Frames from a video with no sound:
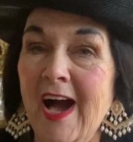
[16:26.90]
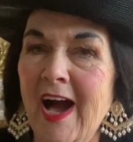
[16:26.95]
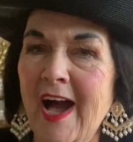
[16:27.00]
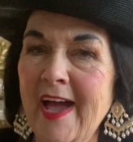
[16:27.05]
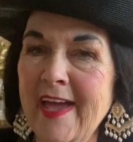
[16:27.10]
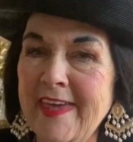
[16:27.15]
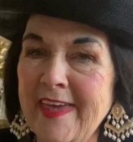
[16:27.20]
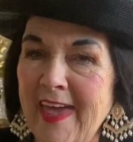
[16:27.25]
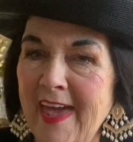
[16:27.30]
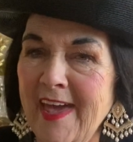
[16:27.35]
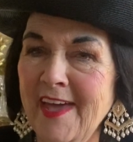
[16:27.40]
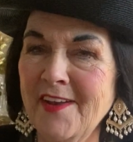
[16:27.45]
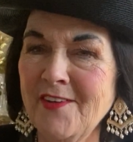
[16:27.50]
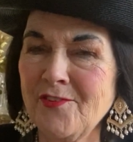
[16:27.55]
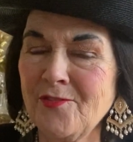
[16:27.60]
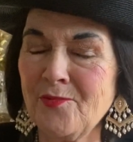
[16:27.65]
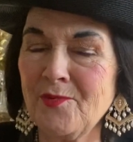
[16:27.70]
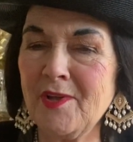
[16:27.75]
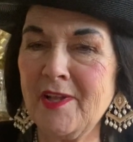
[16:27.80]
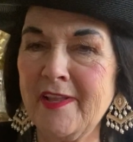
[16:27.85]
I
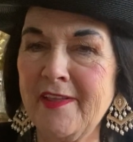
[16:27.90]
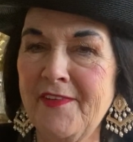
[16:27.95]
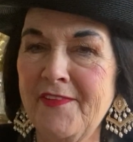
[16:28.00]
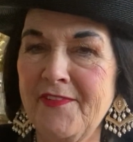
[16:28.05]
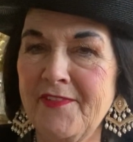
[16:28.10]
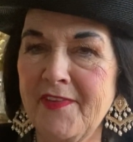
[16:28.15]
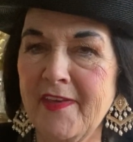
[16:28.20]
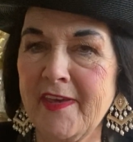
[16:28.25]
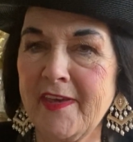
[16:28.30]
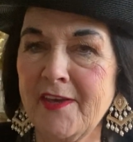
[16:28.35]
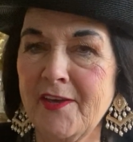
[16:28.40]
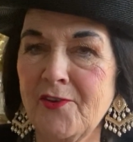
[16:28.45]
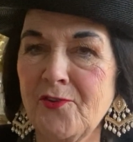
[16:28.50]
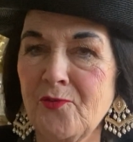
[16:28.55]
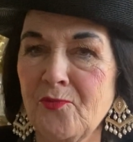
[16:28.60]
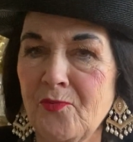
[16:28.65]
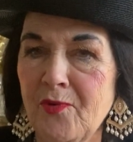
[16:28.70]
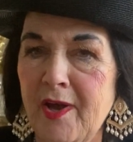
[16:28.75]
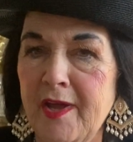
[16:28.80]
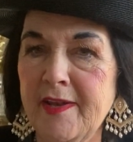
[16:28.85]
can't really sing it
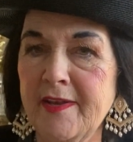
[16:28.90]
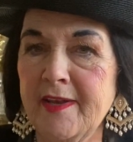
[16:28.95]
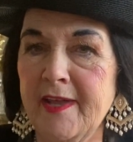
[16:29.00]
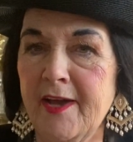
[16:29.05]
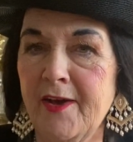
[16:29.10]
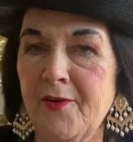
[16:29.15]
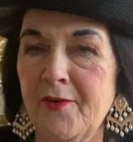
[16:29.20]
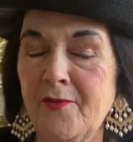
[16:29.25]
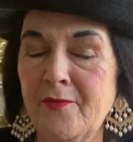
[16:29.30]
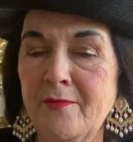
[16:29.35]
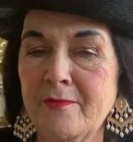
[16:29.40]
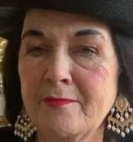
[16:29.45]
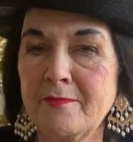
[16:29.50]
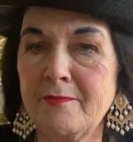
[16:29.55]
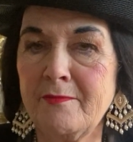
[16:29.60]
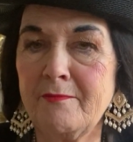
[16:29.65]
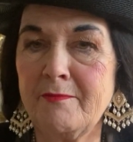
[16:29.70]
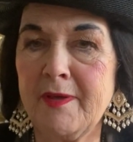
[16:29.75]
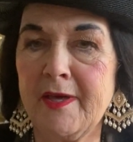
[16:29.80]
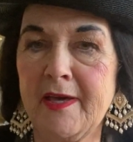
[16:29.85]
right now
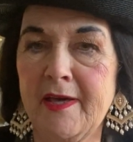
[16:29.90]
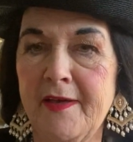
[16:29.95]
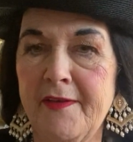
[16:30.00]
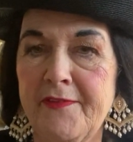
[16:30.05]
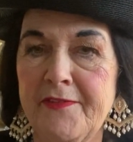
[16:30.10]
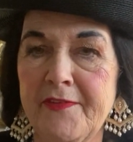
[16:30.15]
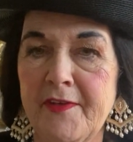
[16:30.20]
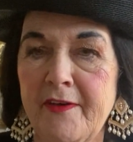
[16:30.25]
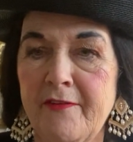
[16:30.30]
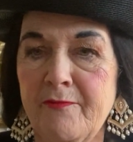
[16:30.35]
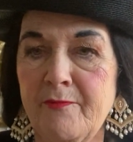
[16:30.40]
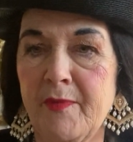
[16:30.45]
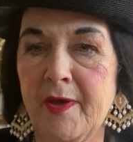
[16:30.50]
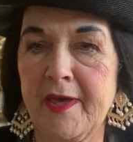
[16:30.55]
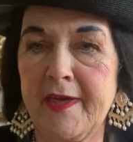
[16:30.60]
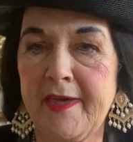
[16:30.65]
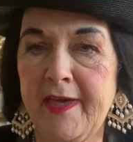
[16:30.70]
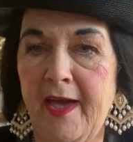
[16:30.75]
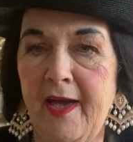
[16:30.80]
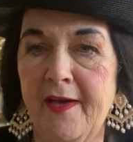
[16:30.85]
because of
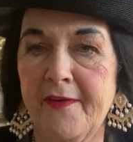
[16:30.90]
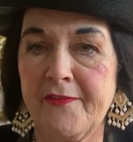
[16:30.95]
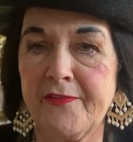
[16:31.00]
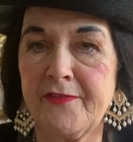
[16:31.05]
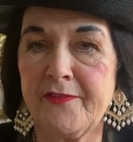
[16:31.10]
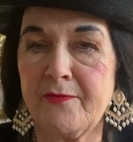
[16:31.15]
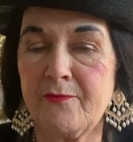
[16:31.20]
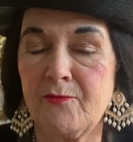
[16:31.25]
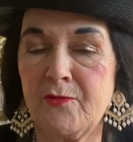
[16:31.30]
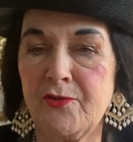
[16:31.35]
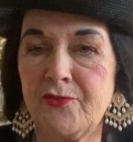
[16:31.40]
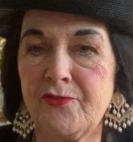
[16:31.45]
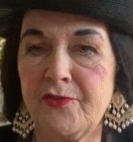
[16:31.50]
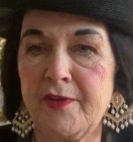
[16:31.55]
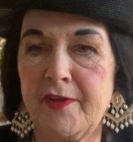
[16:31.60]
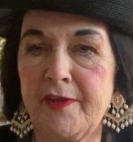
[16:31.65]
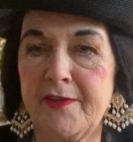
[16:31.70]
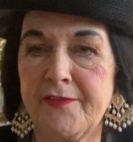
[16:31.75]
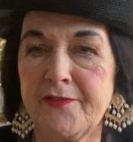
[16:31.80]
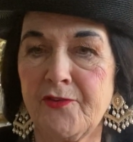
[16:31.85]
my cast, which
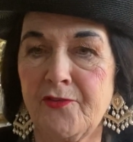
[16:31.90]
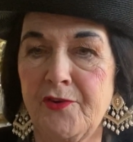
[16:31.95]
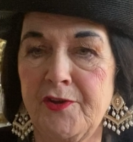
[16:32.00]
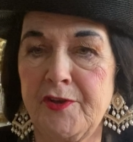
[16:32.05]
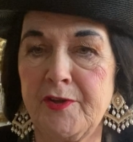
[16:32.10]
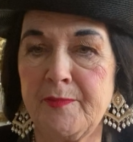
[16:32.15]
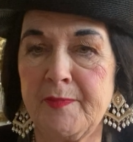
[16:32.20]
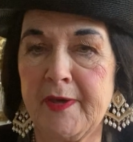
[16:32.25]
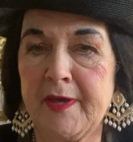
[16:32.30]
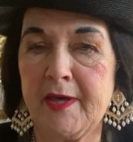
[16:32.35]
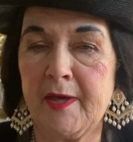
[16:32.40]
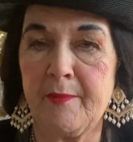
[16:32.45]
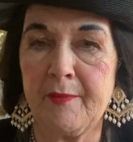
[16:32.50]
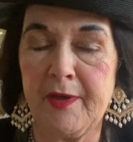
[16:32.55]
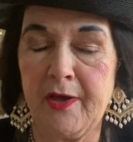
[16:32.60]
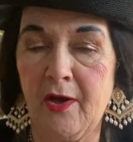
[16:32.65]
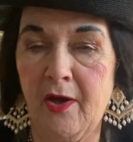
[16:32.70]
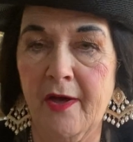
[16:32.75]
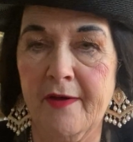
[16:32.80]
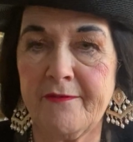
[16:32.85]
is going to be
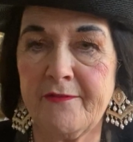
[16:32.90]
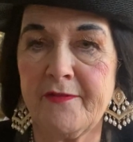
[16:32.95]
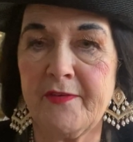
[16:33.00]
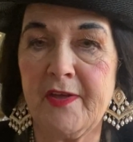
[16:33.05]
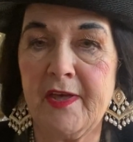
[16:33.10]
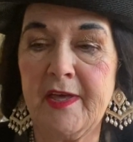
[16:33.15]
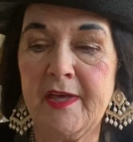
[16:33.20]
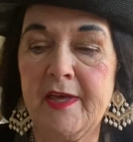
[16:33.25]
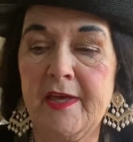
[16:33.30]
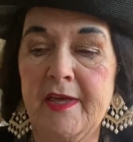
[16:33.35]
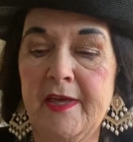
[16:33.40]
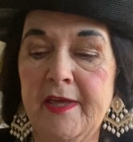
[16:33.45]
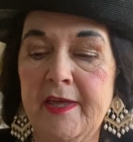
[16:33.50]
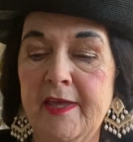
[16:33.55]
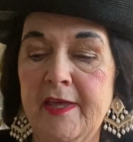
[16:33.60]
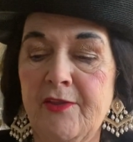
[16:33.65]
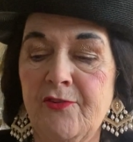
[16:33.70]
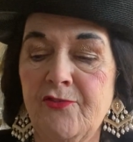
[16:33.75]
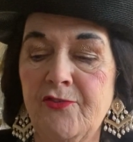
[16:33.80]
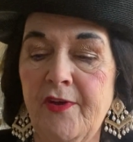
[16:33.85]
coming off
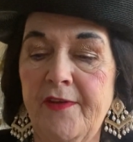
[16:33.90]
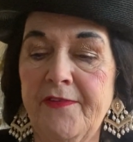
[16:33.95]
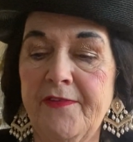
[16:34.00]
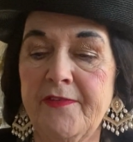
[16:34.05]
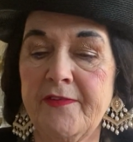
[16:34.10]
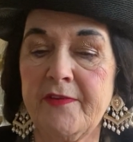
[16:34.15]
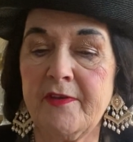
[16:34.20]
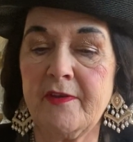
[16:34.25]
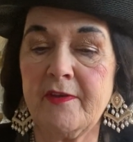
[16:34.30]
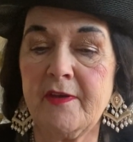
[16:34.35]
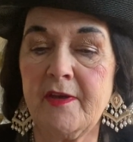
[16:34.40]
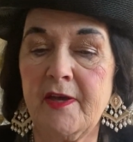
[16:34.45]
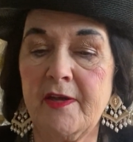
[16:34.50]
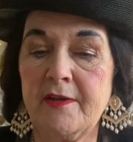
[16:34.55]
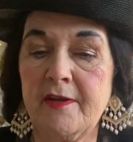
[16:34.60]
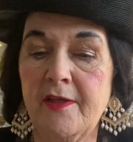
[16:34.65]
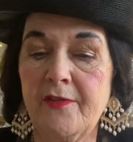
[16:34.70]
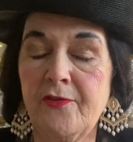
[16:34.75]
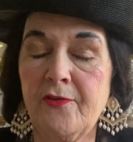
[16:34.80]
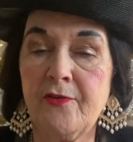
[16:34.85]
in just
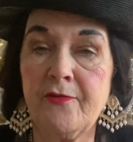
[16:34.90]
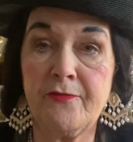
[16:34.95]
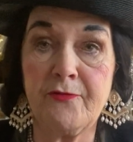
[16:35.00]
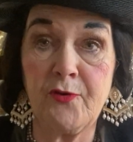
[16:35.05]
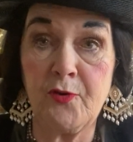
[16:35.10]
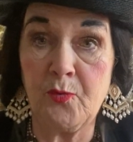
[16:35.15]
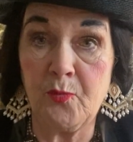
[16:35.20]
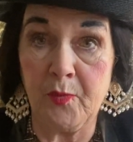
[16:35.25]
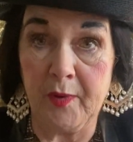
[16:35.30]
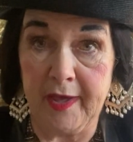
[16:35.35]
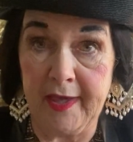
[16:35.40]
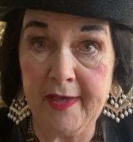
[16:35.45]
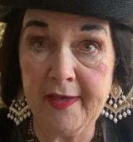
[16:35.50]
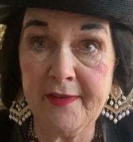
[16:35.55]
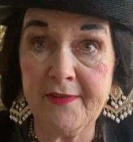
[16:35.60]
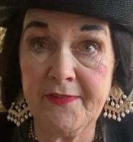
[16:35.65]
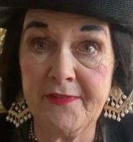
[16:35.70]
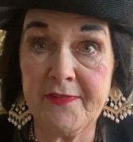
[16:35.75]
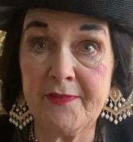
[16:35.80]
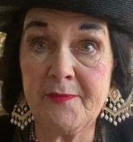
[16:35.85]
another few
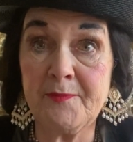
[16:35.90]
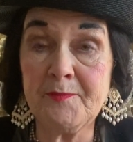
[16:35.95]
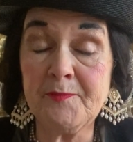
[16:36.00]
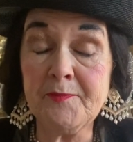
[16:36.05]
weeks.